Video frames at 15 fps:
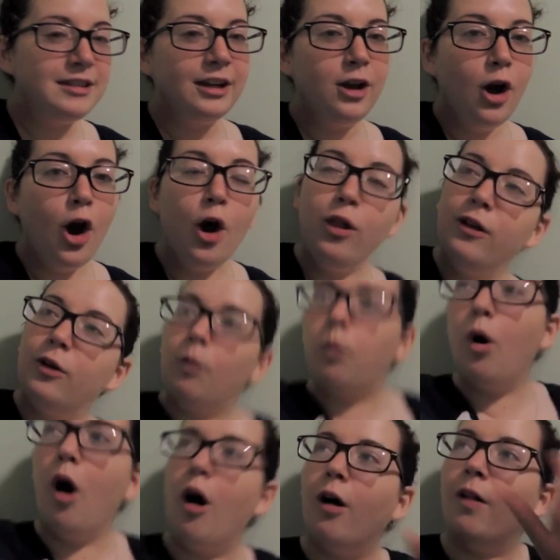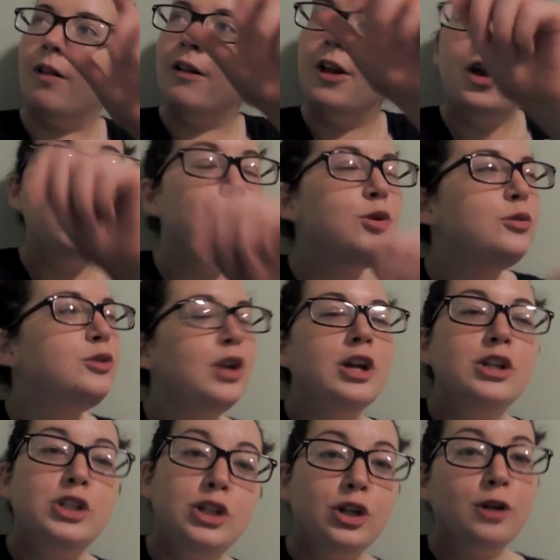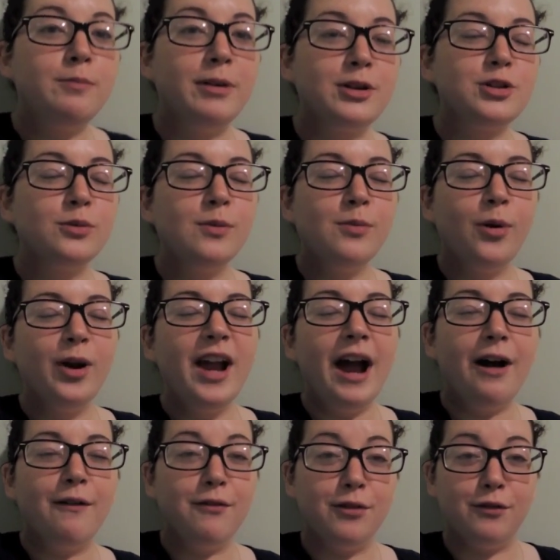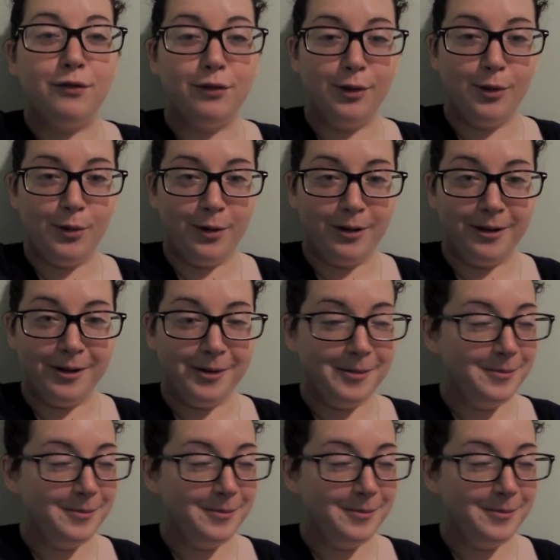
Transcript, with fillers: was like, oh, look, a wall! She took a picture at one point of the floor.